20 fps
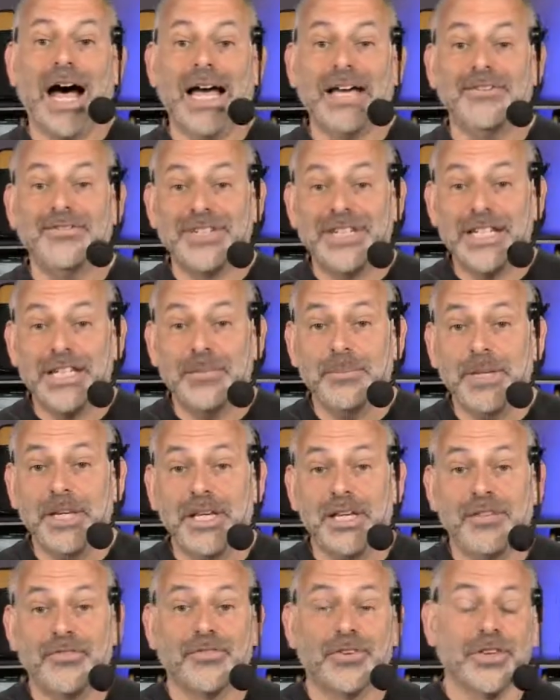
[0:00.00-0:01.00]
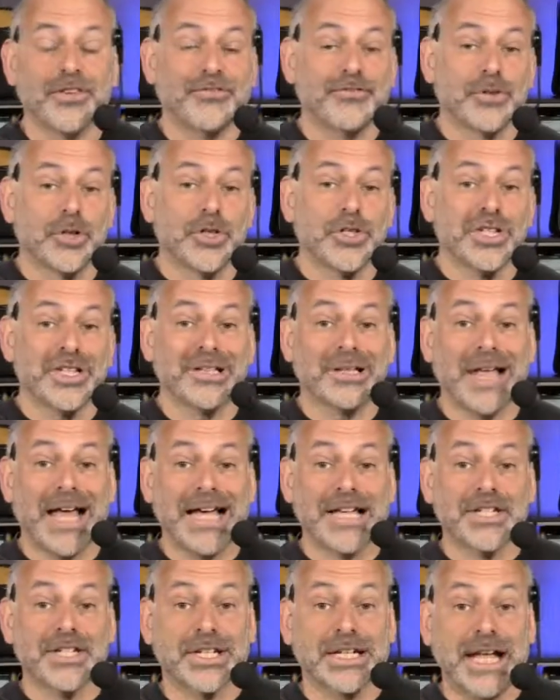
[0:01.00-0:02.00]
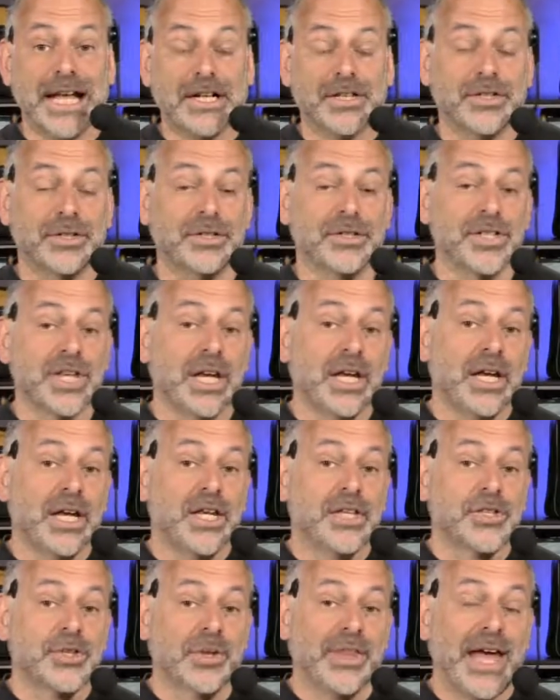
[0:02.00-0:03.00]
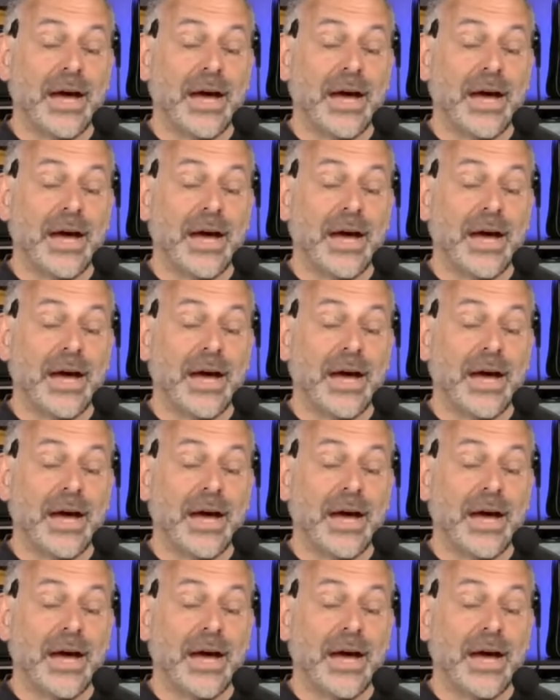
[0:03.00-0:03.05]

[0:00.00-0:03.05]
dB for the first and last connectors. So that